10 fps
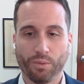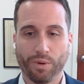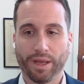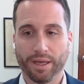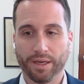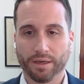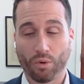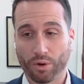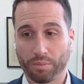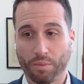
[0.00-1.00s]
in a way,
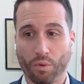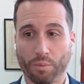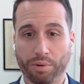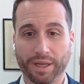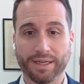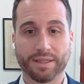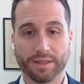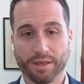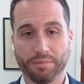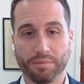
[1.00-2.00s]
or
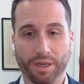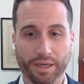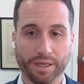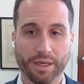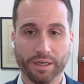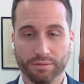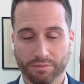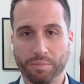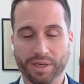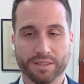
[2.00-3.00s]
placing them in a
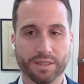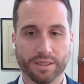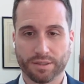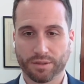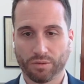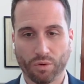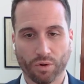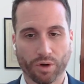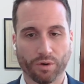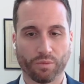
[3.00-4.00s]
business
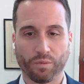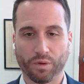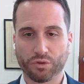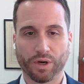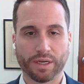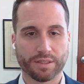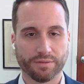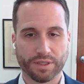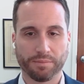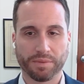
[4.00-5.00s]
or a trust
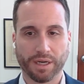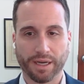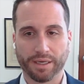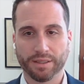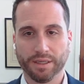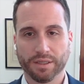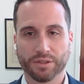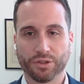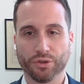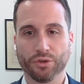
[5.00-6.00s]
of some kind
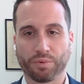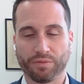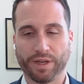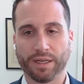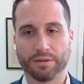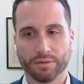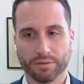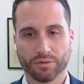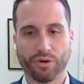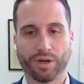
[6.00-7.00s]
to prevent
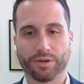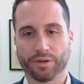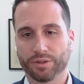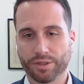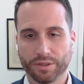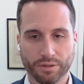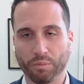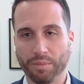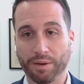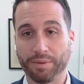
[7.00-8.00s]
creditors,
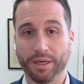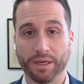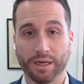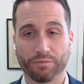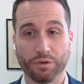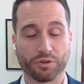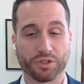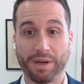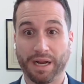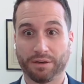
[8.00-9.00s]
maybe
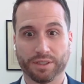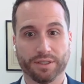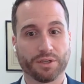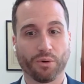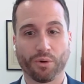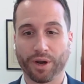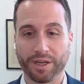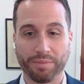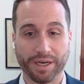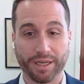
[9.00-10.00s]
future spouses or
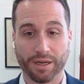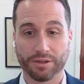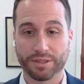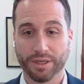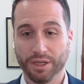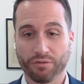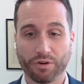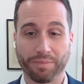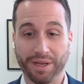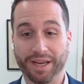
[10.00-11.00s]
anybody else,
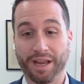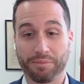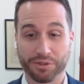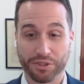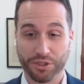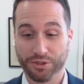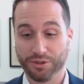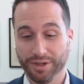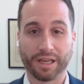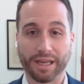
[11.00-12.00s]
from being able
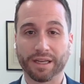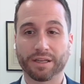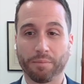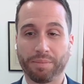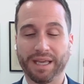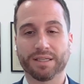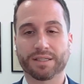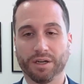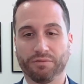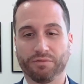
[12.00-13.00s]
to get a
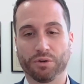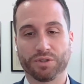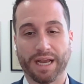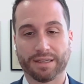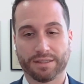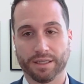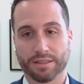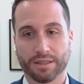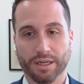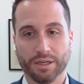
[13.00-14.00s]
piece of those
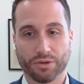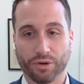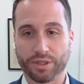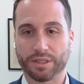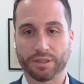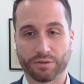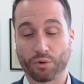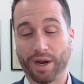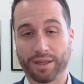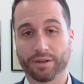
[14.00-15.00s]
assets. So it's
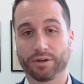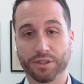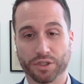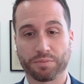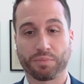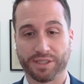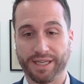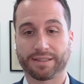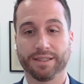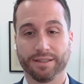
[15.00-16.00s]
quite literally just
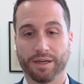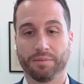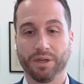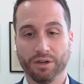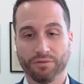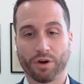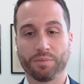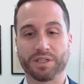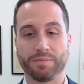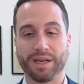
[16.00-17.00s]
protecting them
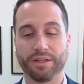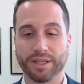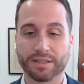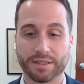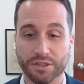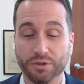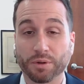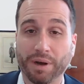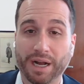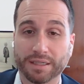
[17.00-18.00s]
from as many things as
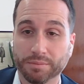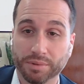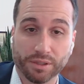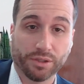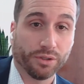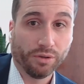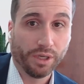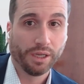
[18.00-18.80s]
you can possibly do.